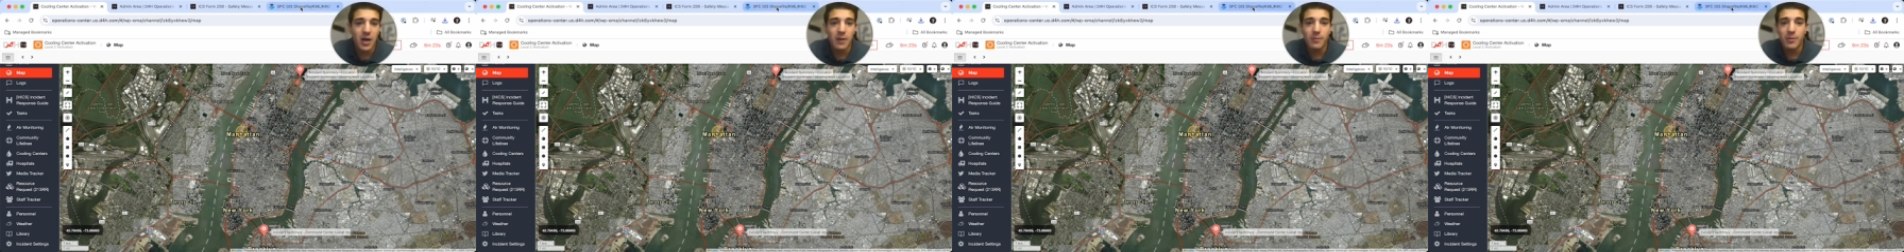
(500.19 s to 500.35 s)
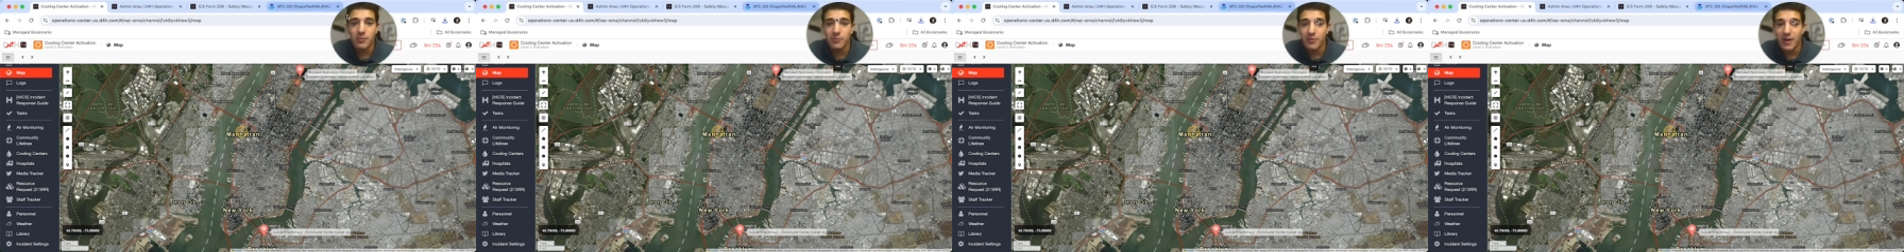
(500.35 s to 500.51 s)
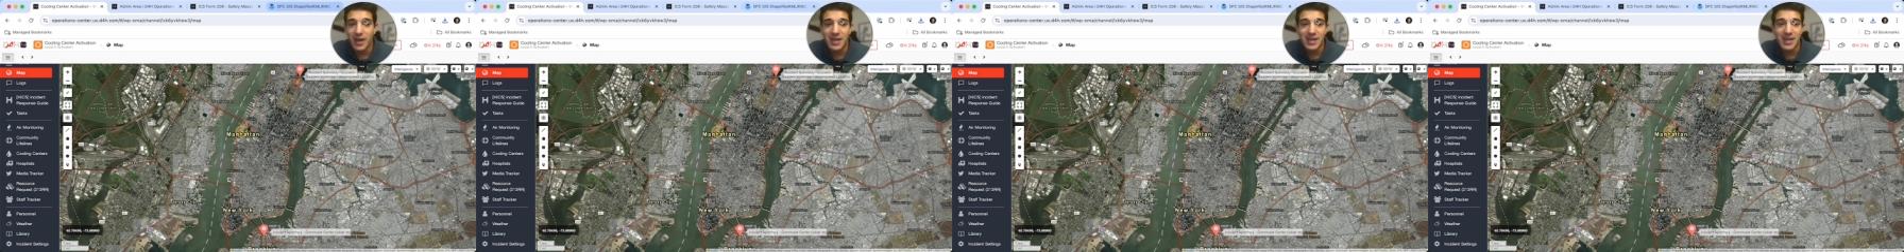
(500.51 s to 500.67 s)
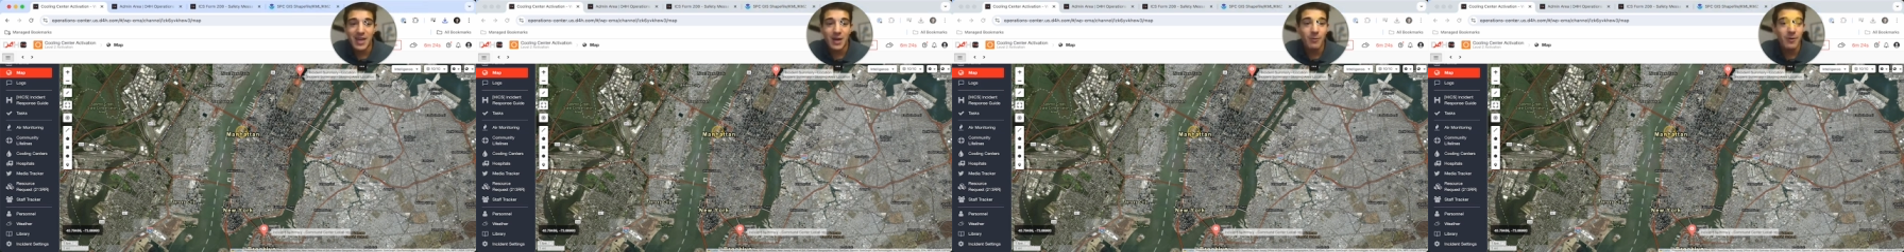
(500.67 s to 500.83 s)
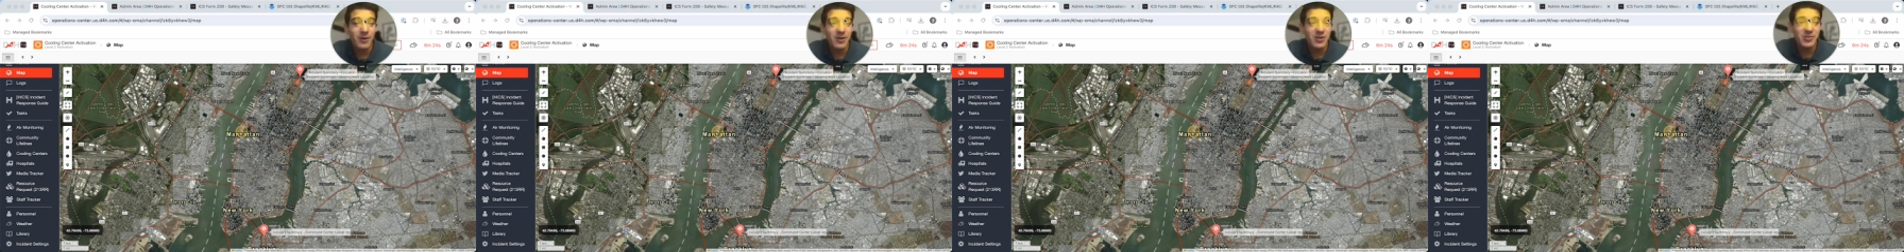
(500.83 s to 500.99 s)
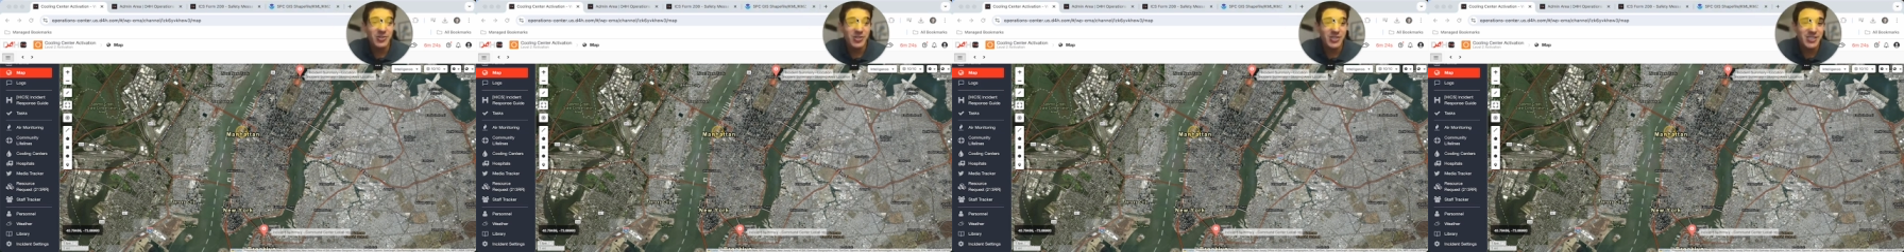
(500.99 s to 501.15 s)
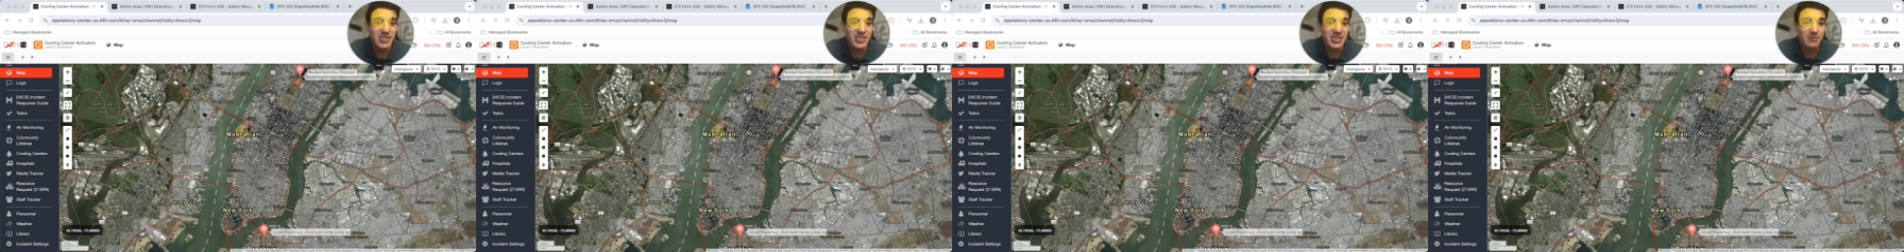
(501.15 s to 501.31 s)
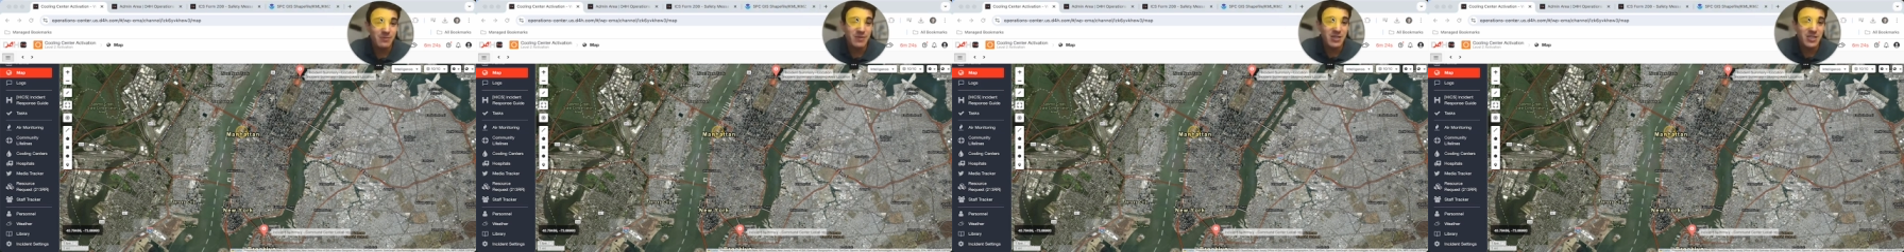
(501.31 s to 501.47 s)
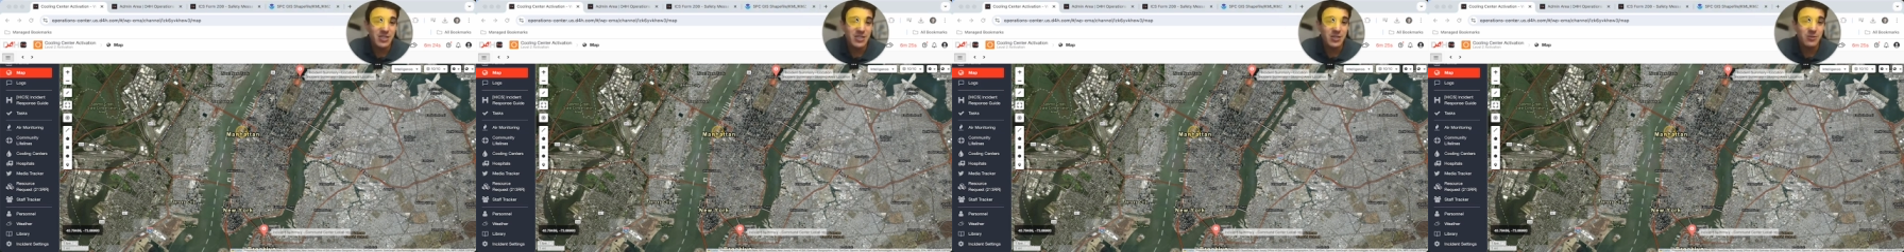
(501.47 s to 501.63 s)
but right now what you're just seeing
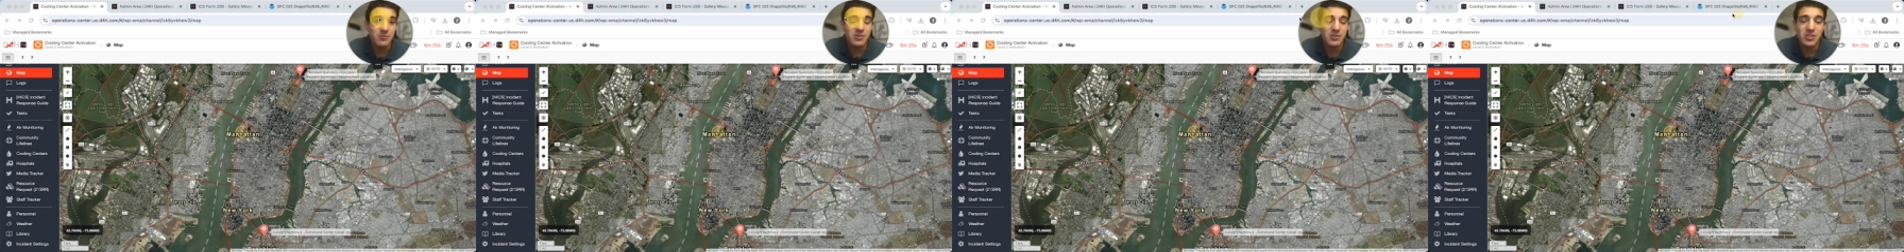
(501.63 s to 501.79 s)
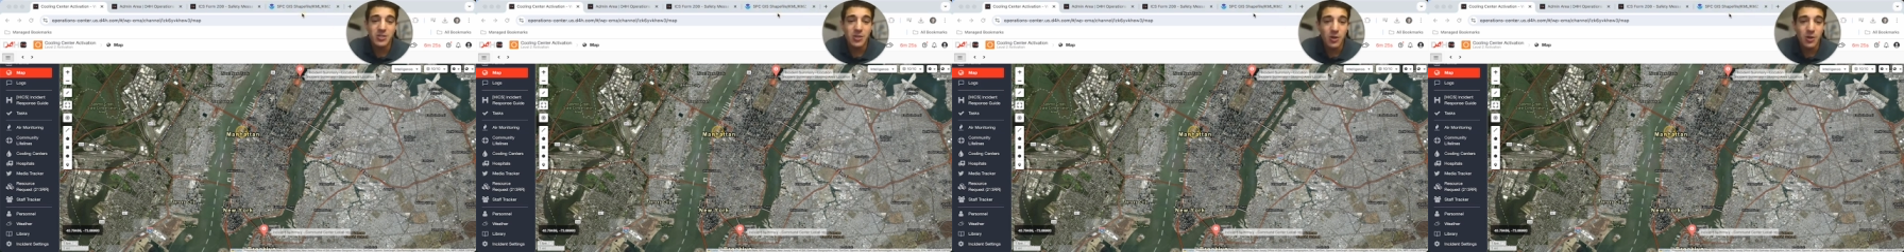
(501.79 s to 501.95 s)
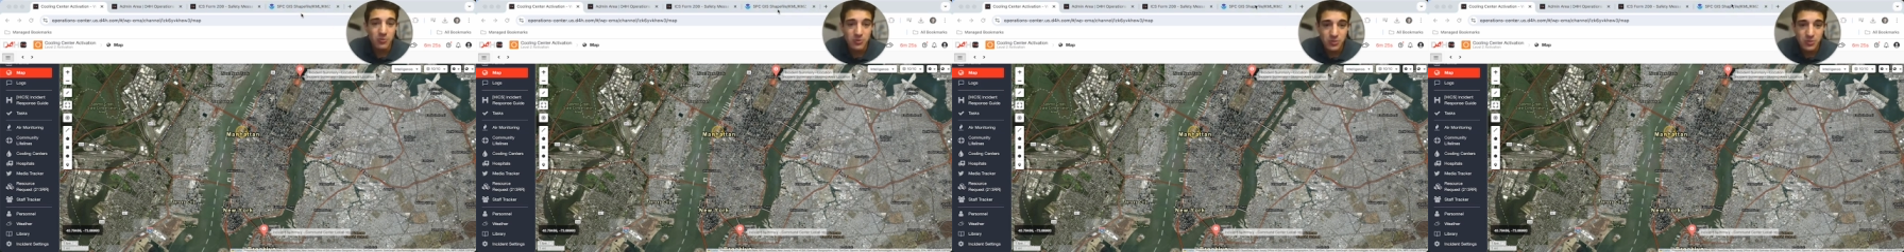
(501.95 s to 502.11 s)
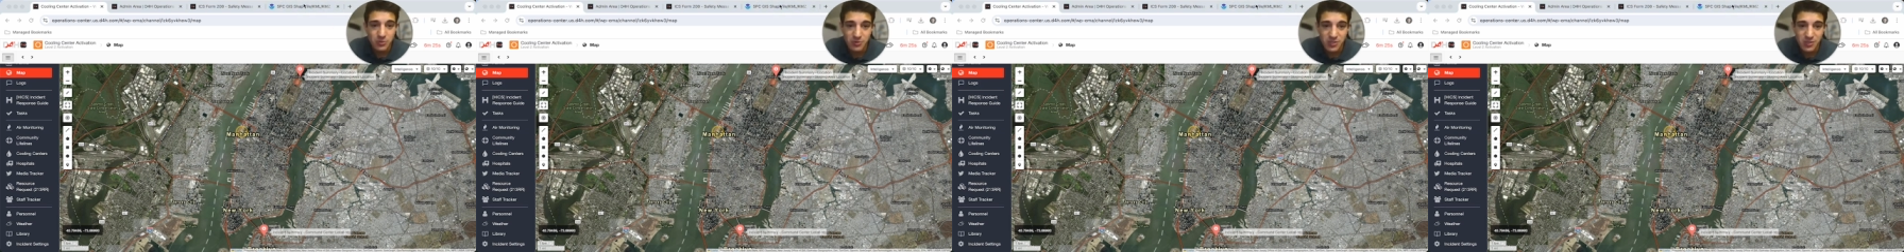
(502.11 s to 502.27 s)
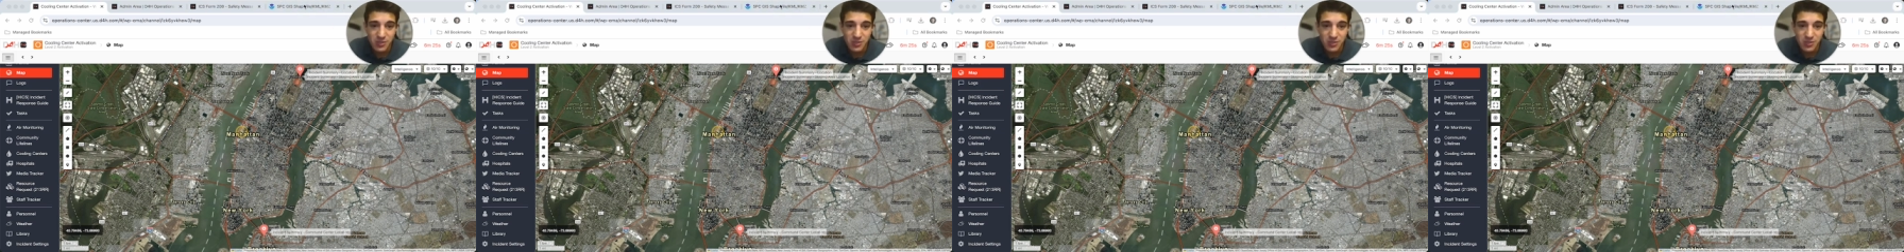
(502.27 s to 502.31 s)
me do is go to a